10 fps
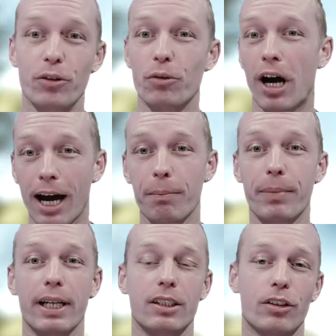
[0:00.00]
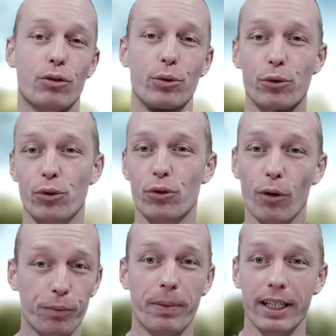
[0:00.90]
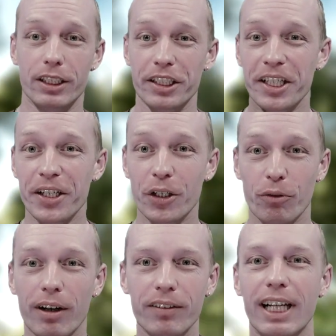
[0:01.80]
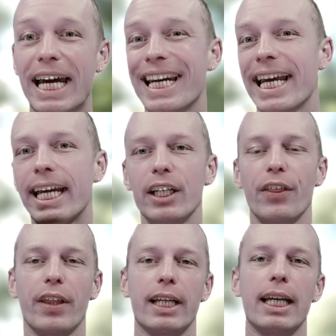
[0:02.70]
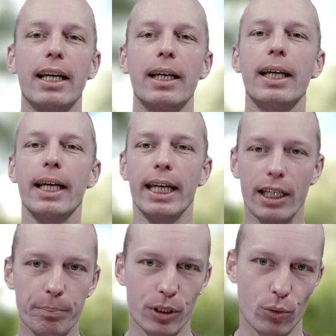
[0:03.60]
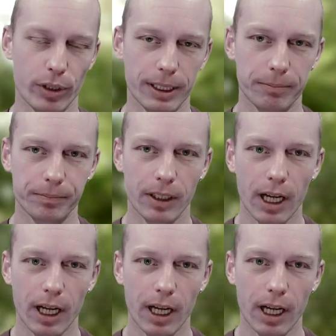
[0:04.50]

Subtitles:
to hard-packed to soft-packed gravel and anything in between.